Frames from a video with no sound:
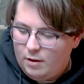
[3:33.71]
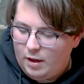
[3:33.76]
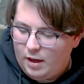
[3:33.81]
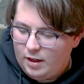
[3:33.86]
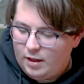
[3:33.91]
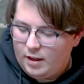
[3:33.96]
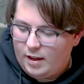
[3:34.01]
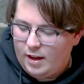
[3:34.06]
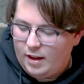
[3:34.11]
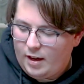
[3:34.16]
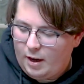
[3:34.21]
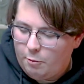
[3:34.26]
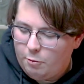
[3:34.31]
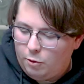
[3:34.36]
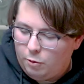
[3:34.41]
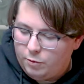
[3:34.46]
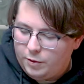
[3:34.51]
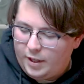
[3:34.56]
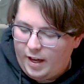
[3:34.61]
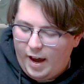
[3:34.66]
And again, I would
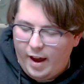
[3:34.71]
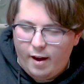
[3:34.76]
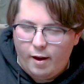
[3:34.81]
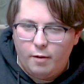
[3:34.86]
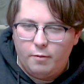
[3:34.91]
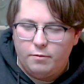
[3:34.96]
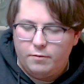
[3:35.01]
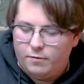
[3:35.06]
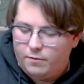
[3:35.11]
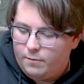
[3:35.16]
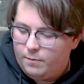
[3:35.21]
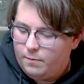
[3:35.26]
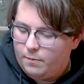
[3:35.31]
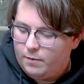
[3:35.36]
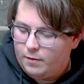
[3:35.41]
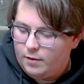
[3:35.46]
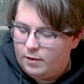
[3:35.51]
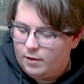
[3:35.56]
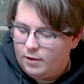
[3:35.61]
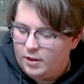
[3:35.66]
only have
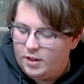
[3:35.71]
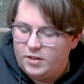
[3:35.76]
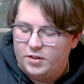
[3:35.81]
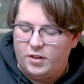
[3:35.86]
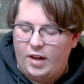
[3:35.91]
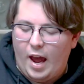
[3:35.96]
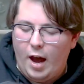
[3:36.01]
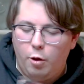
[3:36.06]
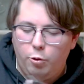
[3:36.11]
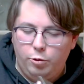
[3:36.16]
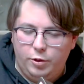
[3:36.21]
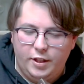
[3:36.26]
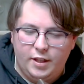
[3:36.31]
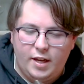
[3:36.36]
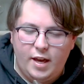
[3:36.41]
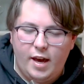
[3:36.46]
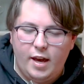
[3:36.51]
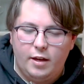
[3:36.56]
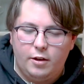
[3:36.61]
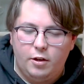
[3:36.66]
this howling
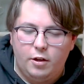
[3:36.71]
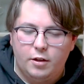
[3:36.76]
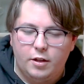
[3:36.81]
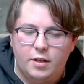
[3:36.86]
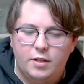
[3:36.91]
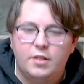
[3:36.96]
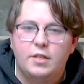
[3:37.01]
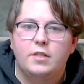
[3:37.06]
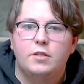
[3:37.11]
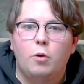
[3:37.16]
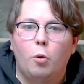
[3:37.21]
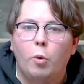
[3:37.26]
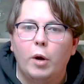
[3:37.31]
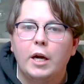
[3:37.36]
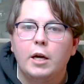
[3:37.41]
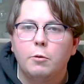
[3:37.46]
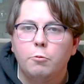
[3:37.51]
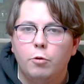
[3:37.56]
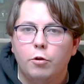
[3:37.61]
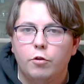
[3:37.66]
head on because he's a
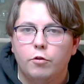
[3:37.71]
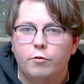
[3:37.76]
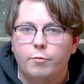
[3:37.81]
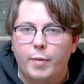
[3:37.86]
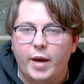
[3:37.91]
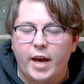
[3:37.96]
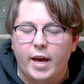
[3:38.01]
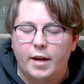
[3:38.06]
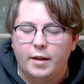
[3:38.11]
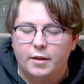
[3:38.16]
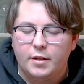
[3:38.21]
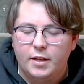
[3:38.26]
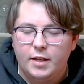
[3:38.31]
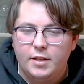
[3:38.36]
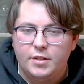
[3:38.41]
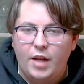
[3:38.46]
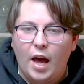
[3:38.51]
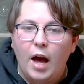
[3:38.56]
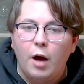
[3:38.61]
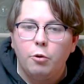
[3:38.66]
werewolf, man.
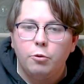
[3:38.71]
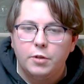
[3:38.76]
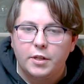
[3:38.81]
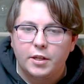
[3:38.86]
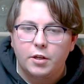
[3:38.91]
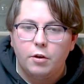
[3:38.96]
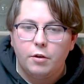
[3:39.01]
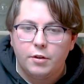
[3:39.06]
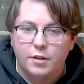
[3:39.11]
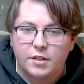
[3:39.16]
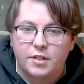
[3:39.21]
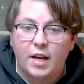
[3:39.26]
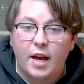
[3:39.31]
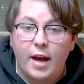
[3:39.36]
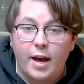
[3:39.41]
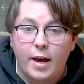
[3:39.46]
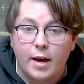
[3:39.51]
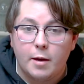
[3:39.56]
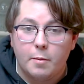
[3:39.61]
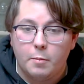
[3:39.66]
He's howling all the
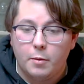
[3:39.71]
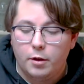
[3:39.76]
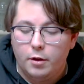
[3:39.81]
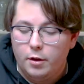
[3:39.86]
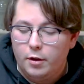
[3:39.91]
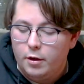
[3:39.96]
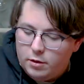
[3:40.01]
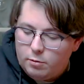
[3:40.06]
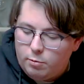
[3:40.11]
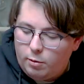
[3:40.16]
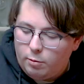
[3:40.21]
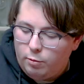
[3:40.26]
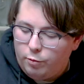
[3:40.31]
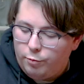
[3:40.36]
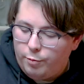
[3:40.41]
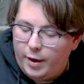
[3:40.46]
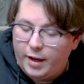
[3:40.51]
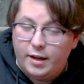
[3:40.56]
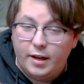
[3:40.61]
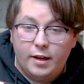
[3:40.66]
time. It's
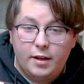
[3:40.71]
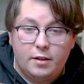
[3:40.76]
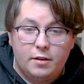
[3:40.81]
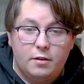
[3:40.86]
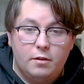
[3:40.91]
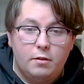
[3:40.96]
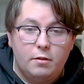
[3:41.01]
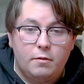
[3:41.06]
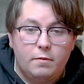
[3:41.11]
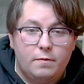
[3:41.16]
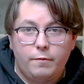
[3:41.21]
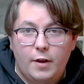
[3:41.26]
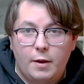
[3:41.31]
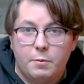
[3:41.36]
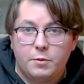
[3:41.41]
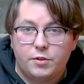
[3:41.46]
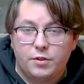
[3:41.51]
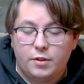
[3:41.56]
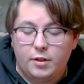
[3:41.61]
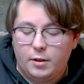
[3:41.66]
Werewolf by Night.
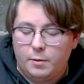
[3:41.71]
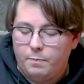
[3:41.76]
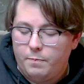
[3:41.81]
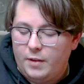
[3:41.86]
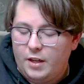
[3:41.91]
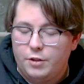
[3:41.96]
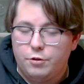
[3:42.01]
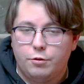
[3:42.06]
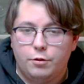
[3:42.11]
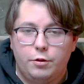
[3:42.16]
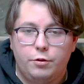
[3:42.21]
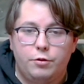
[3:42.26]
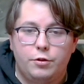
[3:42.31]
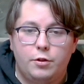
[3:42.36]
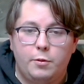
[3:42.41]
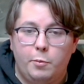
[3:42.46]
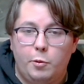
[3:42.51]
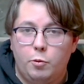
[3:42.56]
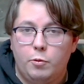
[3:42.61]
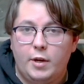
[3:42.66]
Famously
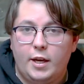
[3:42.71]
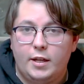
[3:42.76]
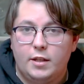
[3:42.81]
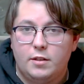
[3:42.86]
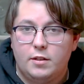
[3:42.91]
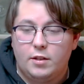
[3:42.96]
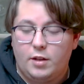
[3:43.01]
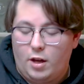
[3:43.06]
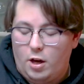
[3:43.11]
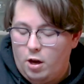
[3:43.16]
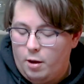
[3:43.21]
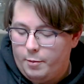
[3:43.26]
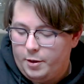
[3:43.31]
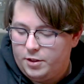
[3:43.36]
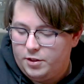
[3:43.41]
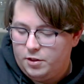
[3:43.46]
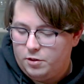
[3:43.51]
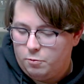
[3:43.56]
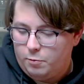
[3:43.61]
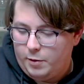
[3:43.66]
introduced Moon Knight to
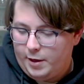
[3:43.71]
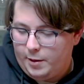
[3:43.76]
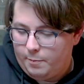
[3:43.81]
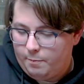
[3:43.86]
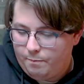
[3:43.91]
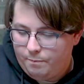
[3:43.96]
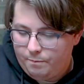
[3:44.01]
comics as well.